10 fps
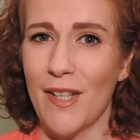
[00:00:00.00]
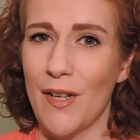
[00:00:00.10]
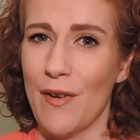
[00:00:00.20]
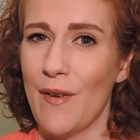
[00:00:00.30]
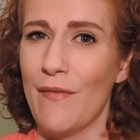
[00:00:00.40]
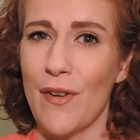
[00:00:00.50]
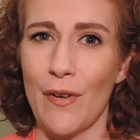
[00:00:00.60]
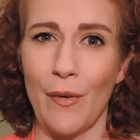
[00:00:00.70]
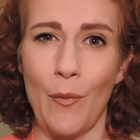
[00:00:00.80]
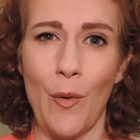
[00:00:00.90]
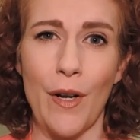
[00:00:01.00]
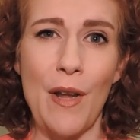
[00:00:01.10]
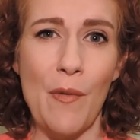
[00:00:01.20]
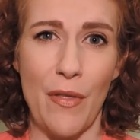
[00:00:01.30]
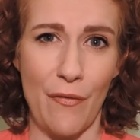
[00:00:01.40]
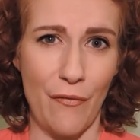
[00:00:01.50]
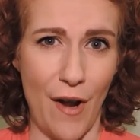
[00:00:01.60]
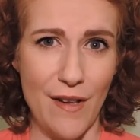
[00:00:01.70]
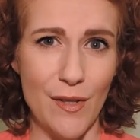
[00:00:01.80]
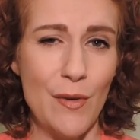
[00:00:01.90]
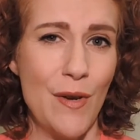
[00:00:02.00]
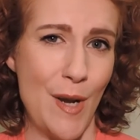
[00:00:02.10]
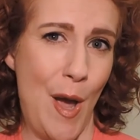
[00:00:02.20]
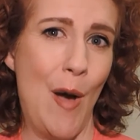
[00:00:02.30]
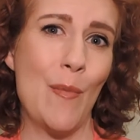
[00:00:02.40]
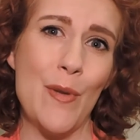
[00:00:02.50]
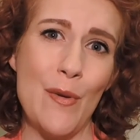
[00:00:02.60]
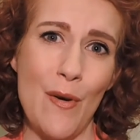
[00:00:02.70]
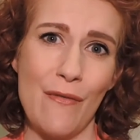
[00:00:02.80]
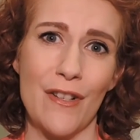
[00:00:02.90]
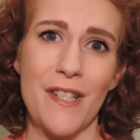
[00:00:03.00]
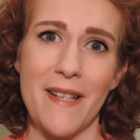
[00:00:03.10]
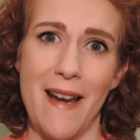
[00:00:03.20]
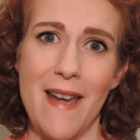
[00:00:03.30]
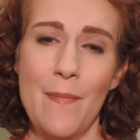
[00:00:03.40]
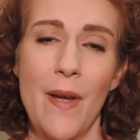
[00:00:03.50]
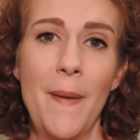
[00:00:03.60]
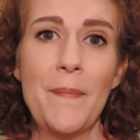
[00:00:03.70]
if you're working with a friend who can help you over Skype